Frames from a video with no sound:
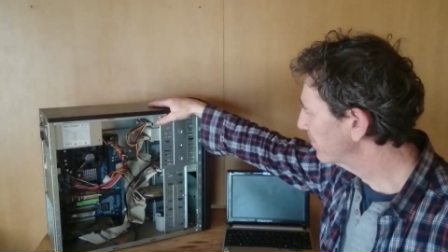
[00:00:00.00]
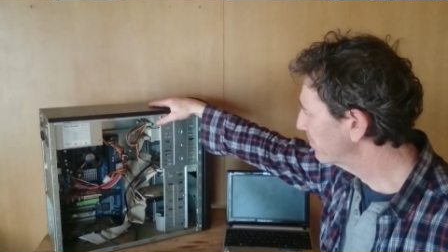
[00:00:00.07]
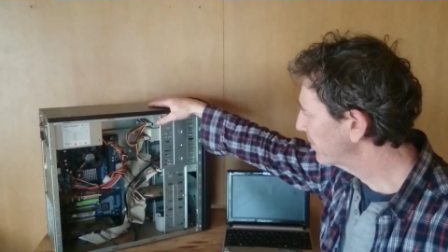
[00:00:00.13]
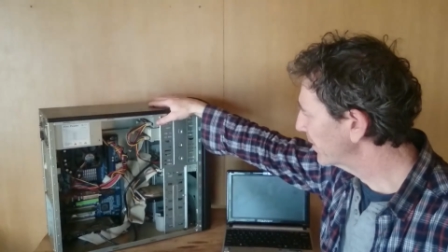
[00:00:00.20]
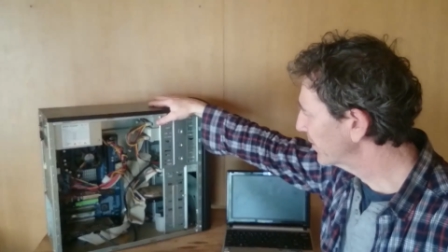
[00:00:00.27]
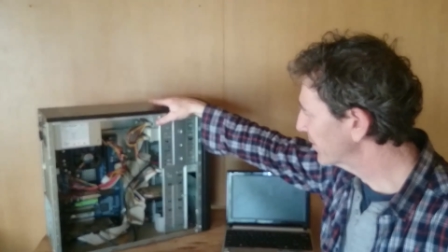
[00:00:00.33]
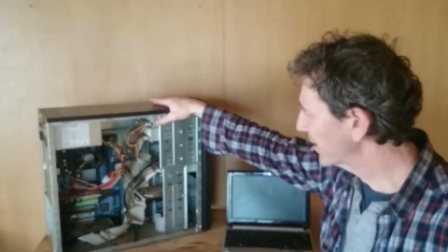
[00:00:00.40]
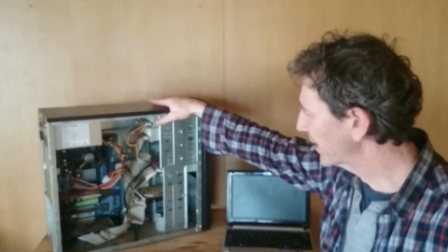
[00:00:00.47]

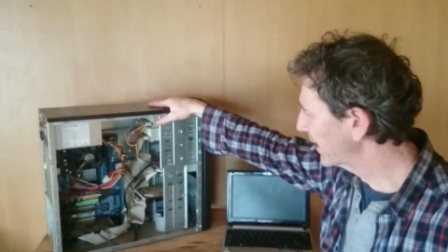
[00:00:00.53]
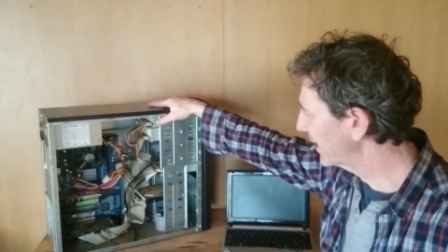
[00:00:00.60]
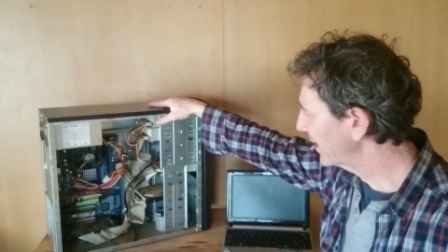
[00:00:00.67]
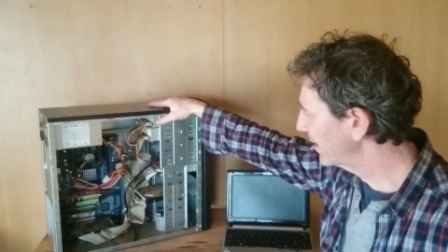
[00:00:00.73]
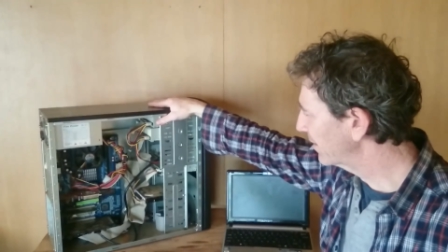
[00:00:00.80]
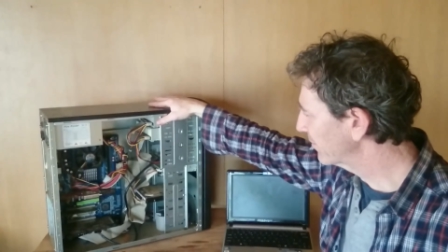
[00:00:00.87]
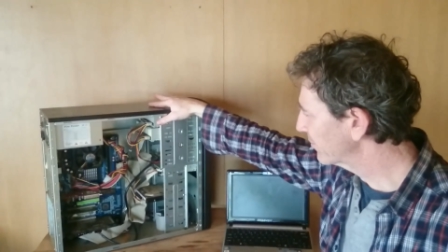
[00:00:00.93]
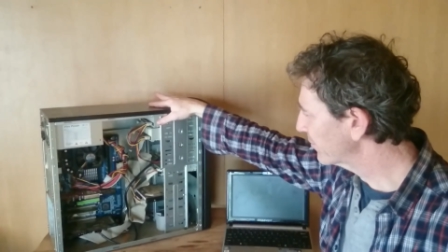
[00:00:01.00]
about a
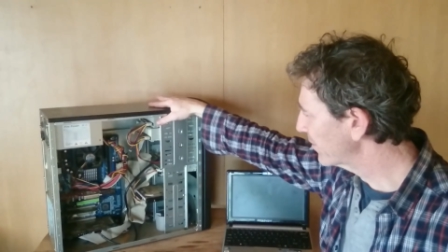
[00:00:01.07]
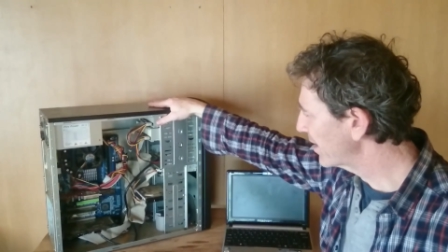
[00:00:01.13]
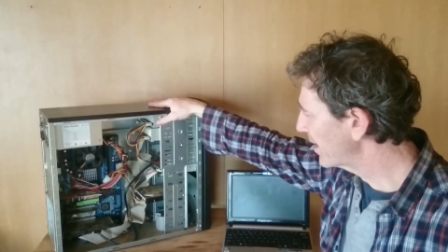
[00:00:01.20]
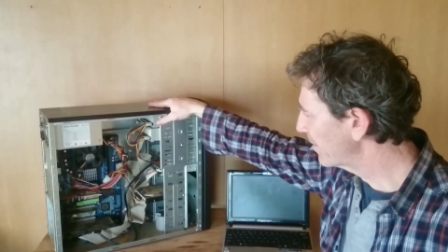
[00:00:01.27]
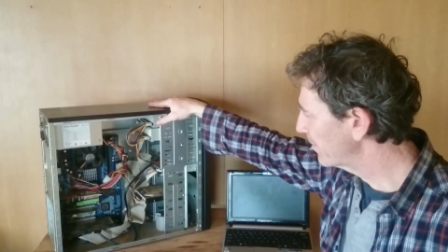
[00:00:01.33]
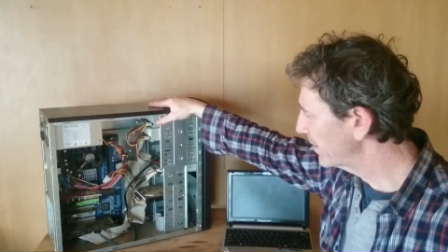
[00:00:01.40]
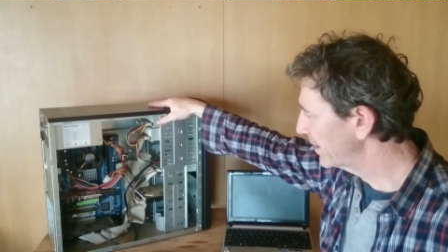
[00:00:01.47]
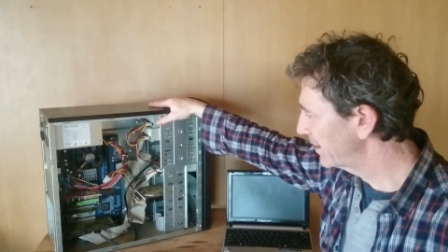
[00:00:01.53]
gig of
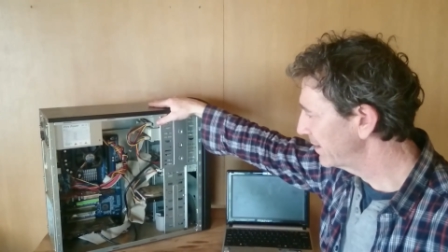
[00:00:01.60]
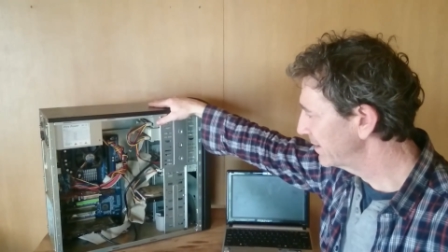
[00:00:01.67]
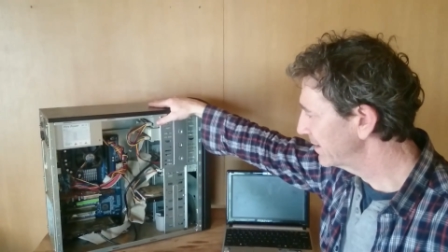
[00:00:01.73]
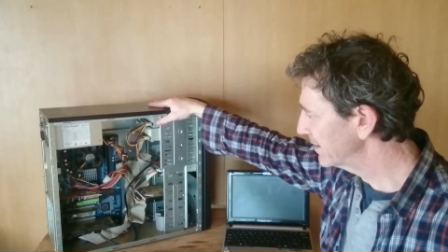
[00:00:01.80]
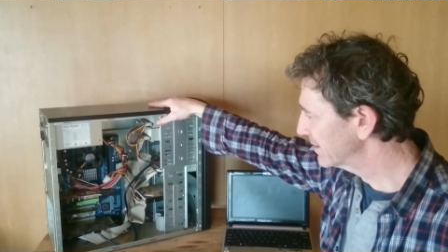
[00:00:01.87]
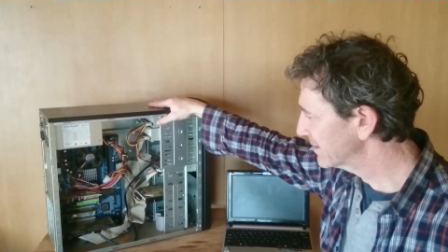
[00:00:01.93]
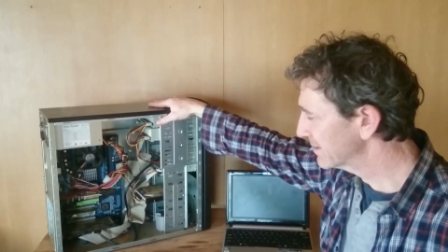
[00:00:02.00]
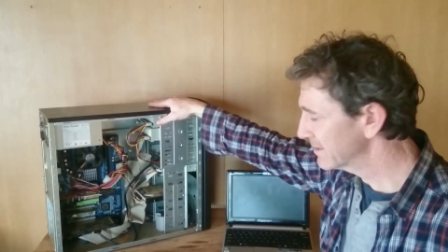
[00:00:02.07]
RAM in
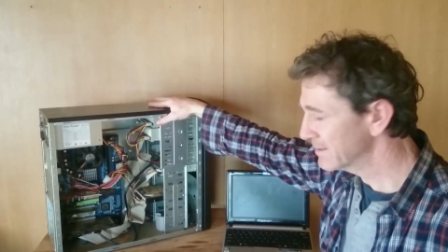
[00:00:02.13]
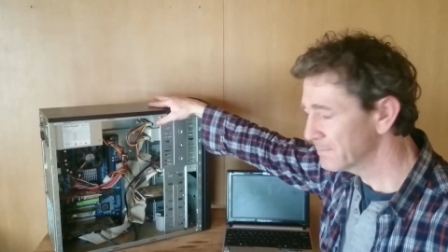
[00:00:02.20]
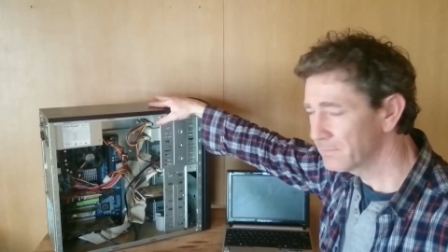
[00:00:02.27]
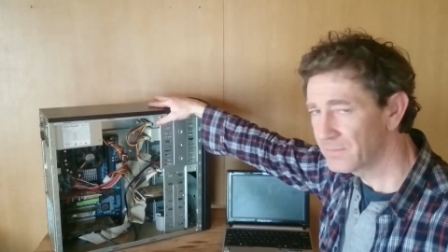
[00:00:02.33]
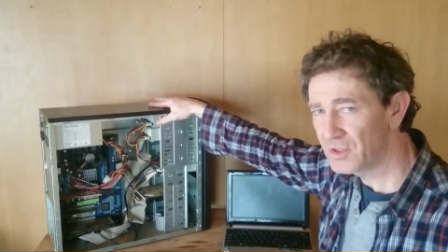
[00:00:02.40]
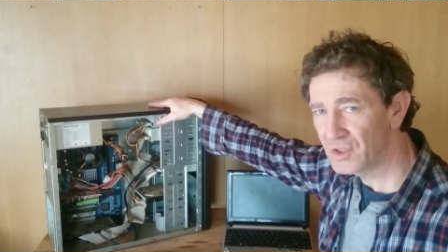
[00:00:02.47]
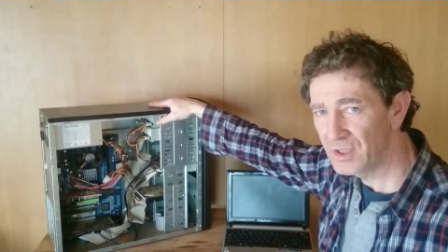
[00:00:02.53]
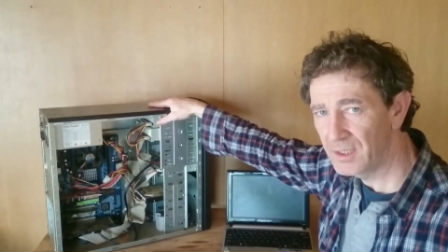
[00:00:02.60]
this
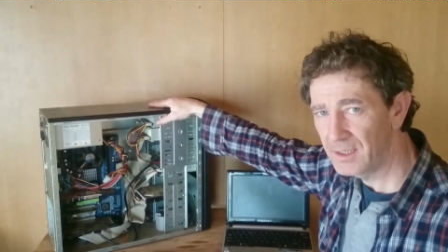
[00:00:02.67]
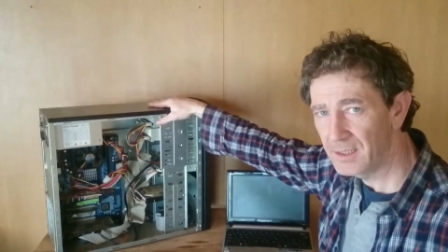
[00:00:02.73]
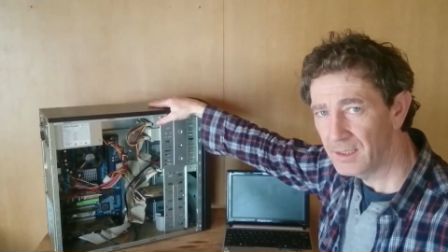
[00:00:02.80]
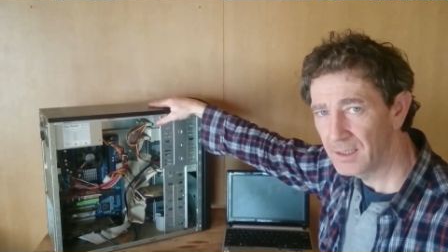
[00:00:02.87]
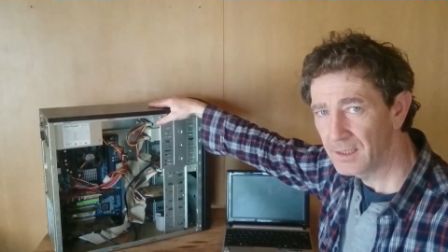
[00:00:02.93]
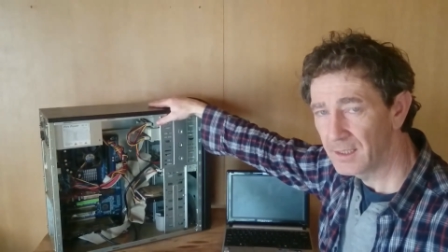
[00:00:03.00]
machine.